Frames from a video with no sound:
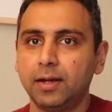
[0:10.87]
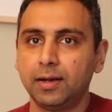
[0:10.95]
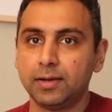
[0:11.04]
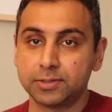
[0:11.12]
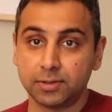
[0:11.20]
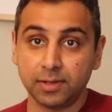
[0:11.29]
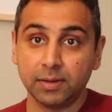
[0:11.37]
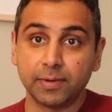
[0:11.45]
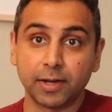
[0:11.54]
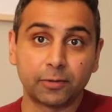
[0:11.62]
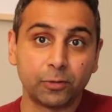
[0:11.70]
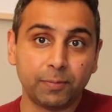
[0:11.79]
Certainly
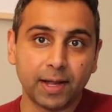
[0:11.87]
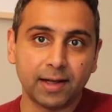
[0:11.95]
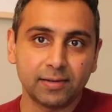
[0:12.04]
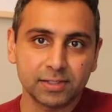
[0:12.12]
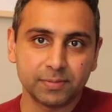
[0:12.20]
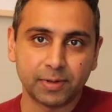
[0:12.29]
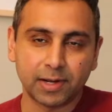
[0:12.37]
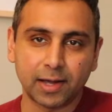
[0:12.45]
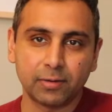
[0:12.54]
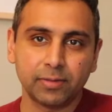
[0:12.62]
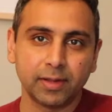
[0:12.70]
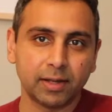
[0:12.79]
my group has, but
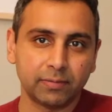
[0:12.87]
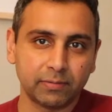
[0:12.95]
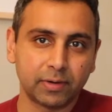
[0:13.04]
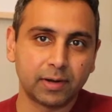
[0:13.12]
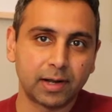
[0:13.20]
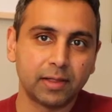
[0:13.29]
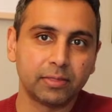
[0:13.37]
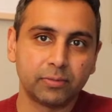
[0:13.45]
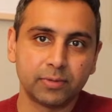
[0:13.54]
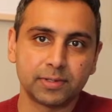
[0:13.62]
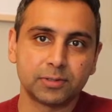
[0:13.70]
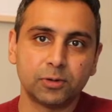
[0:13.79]
I don't think I've ever gone
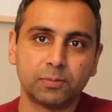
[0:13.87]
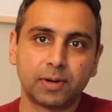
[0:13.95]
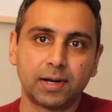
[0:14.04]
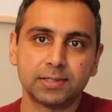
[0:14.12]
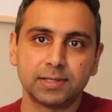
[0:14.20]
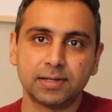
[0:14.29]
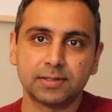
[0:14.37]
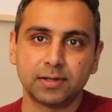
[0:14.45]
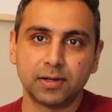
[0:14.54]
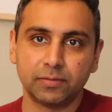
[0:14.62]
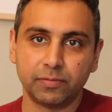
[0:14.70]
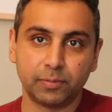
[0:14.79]
through this whole process
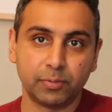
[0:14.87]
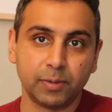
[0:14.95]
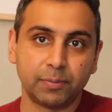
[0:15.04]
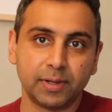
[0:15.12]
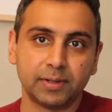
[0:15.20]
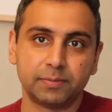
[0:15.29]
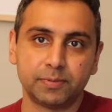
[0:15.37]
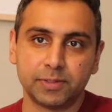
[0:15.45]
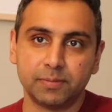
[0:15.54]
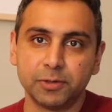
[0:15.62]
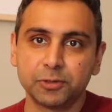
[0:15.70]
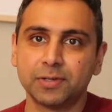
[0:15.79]
of the preprint
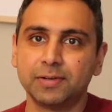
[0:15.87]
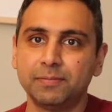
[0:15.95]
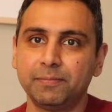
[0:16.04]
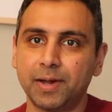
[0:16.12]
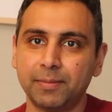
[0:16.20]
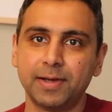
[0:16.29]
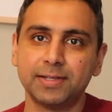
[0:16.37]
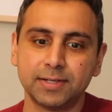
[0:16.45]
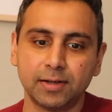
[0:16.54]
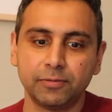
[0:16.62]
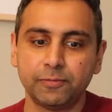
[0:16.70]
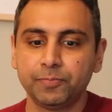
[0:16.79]
submission by myself.